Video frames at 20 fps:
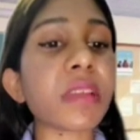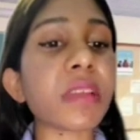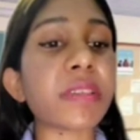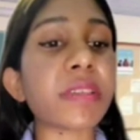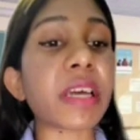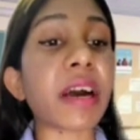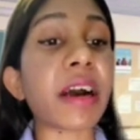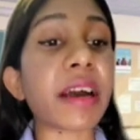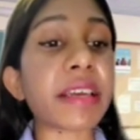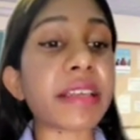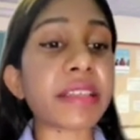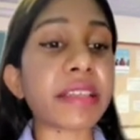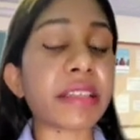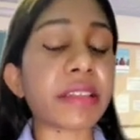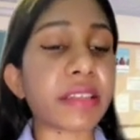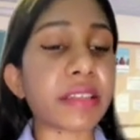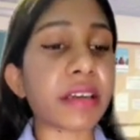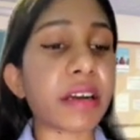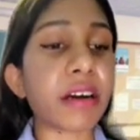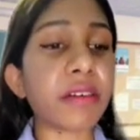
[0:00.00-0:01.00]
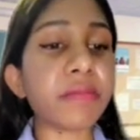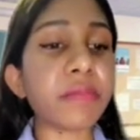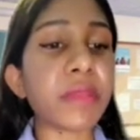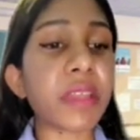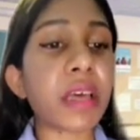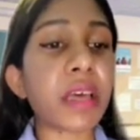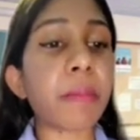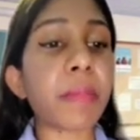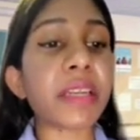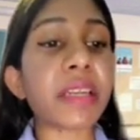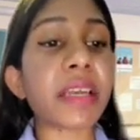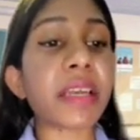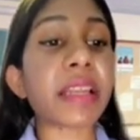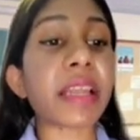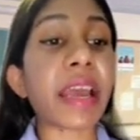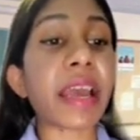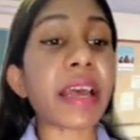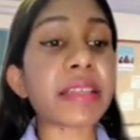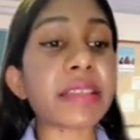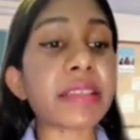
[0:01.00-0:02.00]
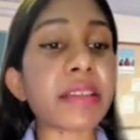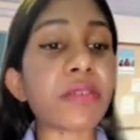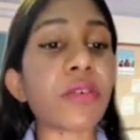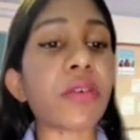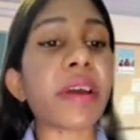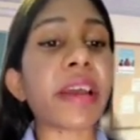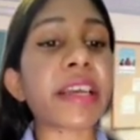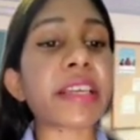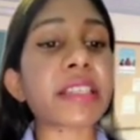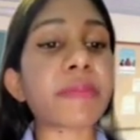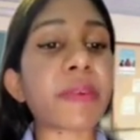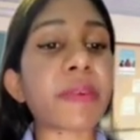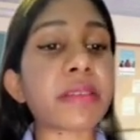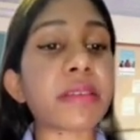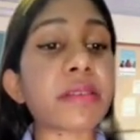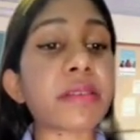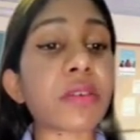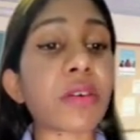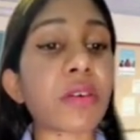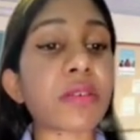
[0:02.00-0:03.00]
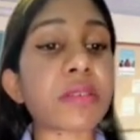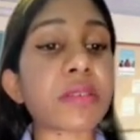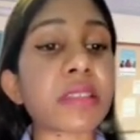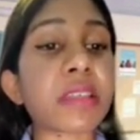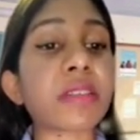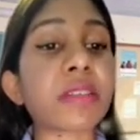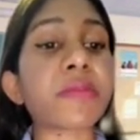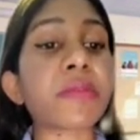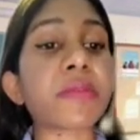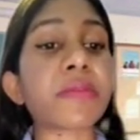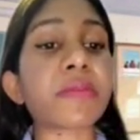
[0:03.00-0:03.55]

with a high net income, but an asset or expenses costing